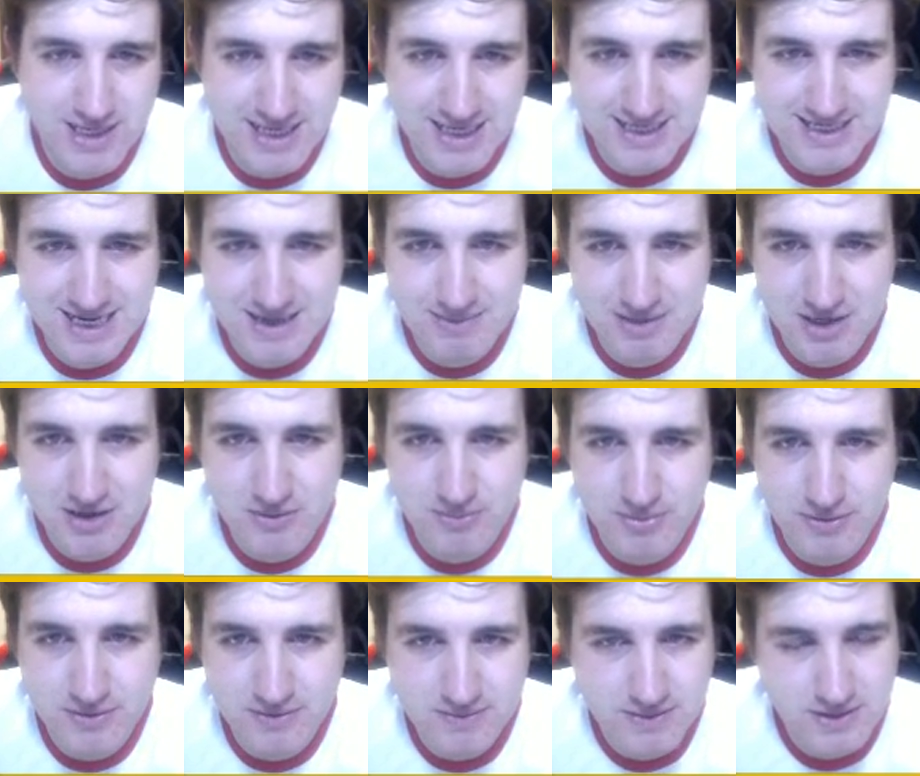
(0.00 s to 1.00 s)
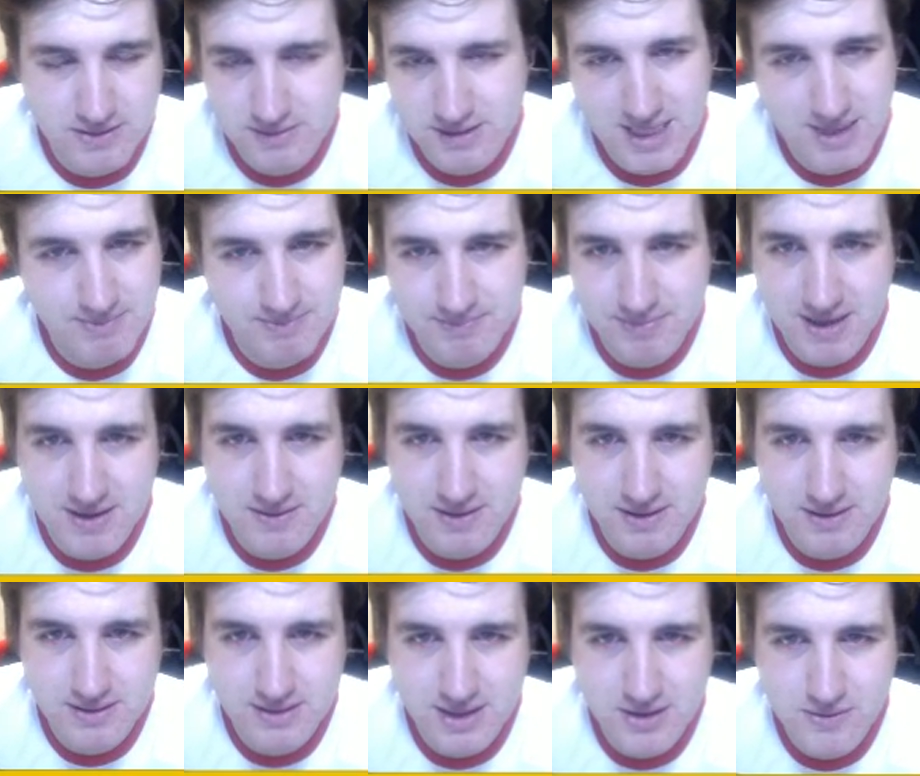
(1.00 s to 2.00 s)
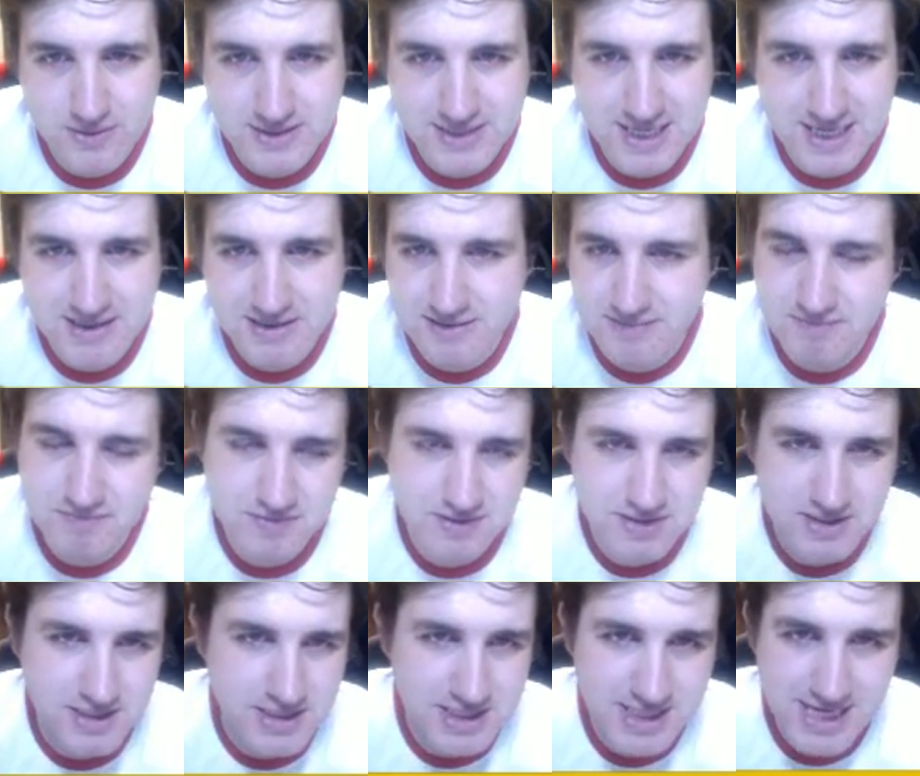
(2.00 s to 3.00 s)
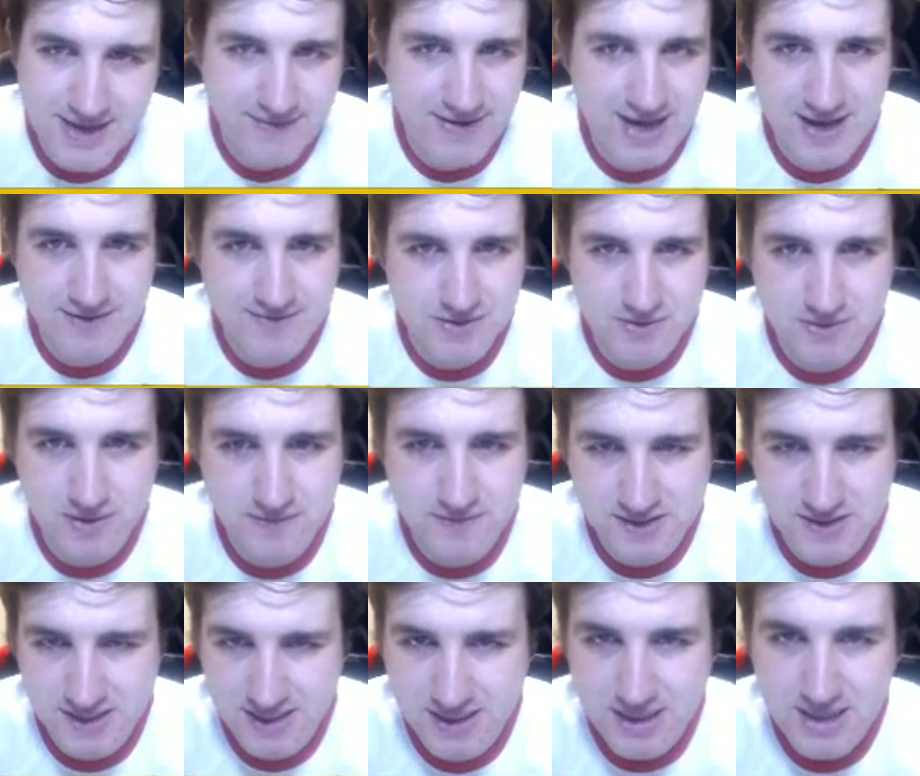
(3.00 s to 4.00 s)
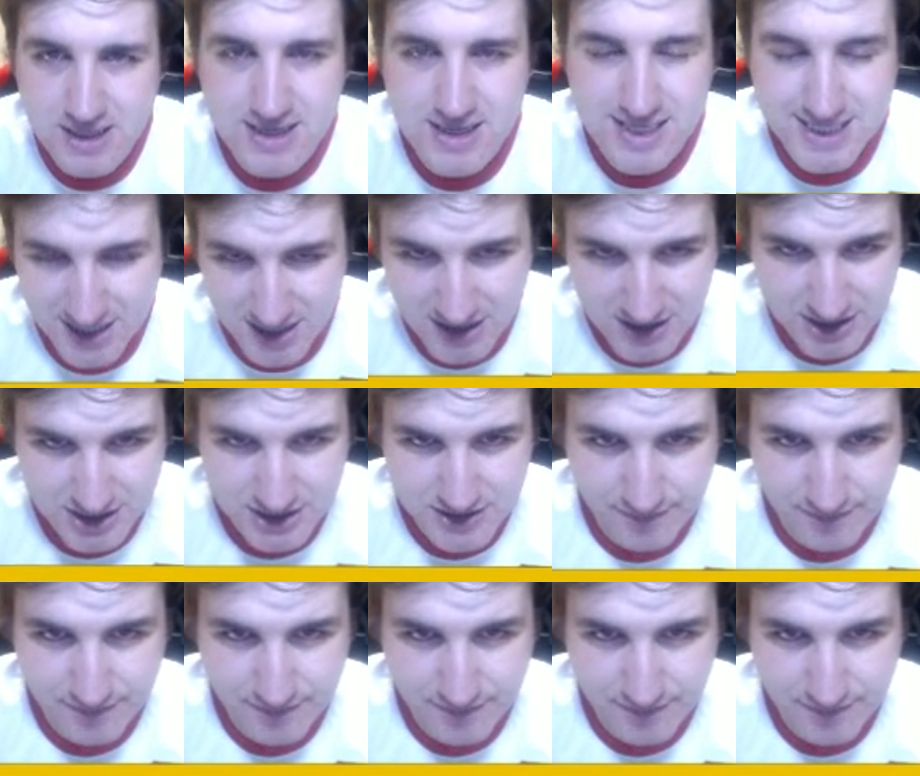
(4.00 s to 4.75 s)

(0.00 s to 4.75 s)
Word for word: link is down below. But yeah, I, would always say you never have to, obviously. Search